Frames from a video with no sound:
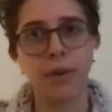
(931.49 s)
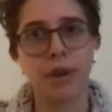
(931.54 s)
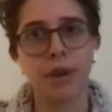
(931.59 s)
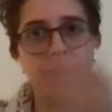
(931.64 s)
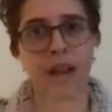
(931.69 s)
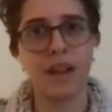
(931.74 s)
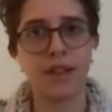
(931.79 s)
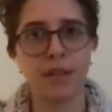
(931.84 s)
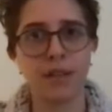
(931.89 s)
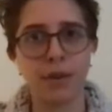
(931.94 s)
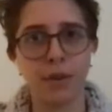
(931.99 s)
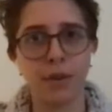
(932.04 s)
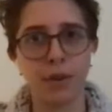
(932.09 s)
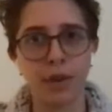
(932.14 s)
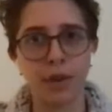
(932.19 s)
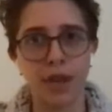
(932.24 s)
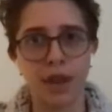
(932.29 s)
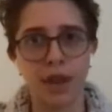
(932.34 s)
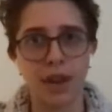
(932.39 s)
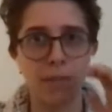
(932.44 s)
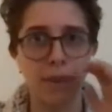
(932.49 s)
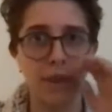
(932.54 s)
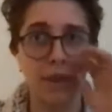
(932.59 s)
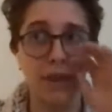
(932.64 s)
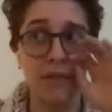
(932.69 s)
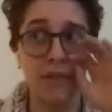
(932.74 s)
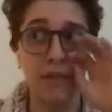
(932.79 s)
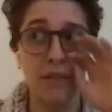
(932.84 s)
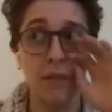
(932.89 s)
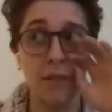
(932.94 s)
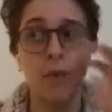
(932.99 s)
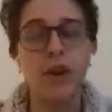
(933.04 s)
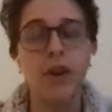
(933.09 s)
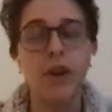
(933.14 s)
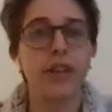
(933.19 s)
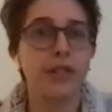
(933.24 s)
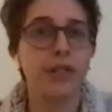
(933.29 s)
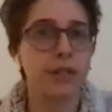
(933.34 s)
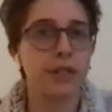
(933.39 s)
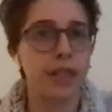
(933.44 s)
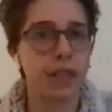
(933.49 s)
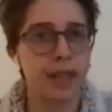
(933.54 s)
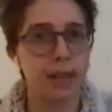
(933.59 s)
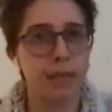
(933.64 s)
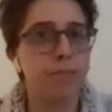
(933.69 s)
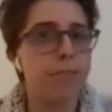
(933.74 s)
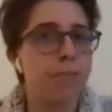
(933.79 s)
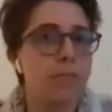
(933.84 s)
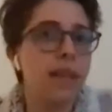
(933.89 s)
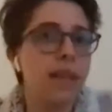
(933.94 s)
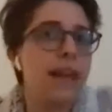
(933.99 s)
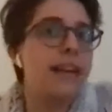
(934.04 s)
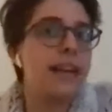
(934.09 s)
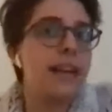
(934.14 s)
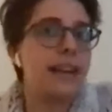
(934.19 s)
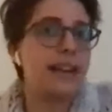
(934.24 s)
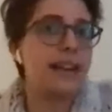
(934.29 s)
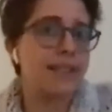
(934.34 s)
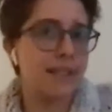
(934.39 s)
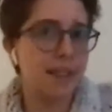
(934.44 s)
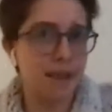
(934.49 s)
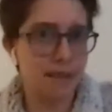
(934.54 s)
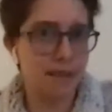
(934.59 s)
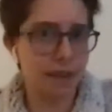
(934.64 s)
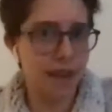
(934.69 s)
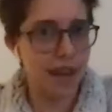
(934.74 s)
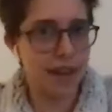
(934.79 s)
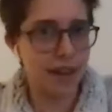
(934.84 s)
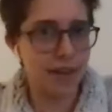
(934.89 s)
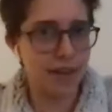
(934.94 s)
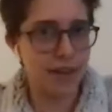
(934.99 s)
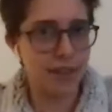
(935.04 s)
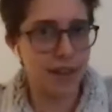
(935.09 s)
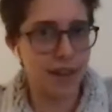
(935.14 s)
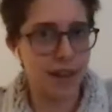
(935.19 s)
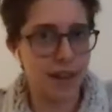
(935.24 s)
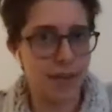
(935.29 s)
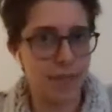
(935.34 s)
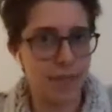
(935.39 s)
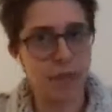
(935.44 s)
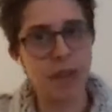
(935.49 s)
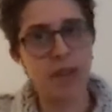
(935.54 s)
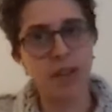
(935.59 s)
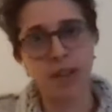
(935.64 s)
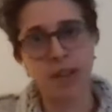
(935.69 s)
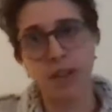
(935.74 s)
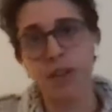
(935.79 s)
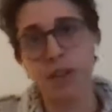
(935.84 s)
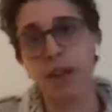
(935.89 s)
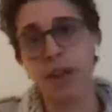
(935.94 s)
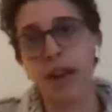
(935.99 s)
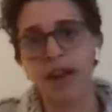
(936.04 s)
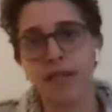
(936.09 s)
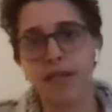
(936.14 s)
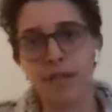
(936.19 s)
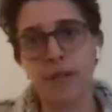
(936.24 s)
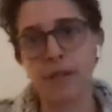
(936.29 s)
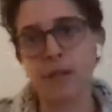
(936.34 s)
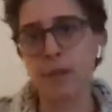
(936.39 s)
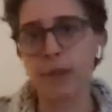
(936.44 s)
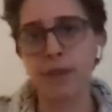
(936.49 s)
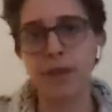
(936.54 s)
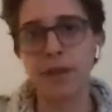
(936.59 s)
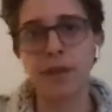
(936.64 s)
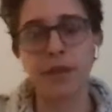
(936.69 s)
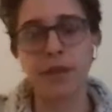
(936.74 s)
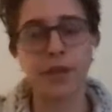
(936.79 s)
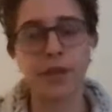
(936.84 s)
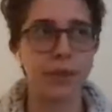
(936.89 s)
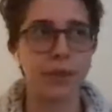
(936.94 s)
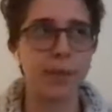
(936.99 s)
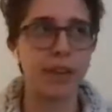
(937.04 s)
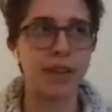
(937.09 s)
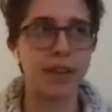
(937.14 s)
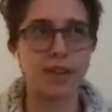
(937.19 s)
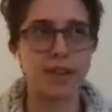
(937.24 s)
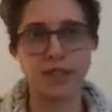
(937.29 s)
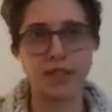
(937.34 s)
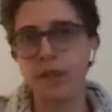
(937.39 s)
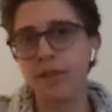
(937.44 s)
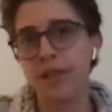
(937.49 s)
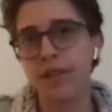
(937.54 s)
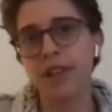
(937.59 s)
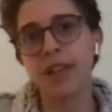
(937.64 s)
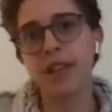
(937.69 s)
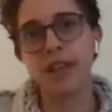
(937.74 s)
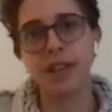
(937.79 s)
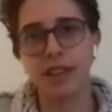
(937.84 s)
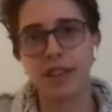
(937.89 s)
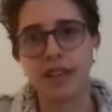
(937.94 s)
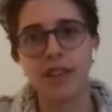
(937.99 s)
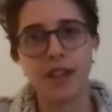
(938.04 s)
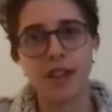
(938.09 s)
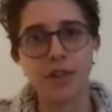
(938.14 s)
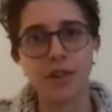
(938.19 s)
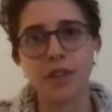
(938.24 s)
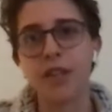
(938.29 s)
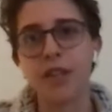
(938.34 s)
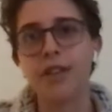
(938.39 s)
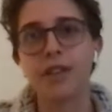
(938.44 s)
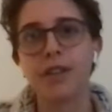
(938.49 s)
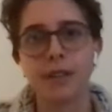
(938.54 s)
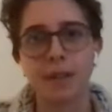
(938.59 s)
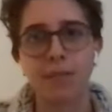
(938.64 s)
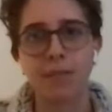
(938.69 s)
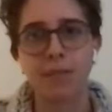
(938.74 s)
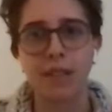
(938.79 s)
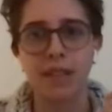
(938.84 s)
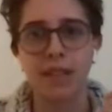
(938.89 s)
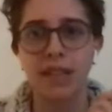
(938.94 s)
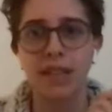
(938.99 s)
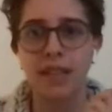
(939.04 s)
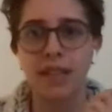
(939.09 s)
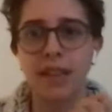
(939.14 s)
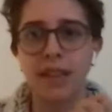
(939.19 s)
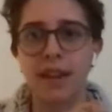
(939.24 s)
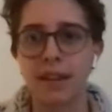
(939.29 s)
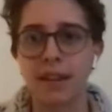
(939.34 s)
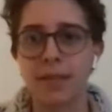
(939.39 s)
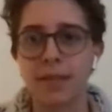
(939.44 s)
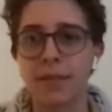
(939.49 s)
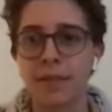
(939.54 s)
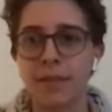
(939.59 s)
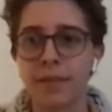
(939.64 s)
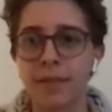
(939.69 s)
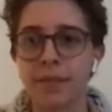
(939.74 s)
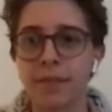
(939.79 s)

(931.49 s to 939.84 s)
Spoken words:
Laurier is the whole year, but if you want to do like planning and stuff ahead of time, you don't have to, but you can just make yourself like an Excel sheet or something like that.